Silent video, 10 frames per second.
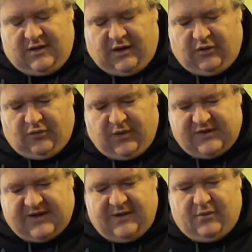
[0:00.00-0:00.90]
uh, on
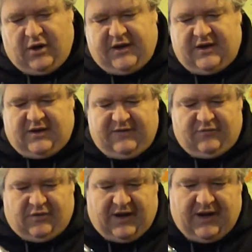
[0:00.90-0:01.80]
West Side Market in
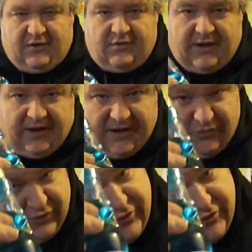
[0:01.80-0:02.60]
Cleveland, Ohio. And this was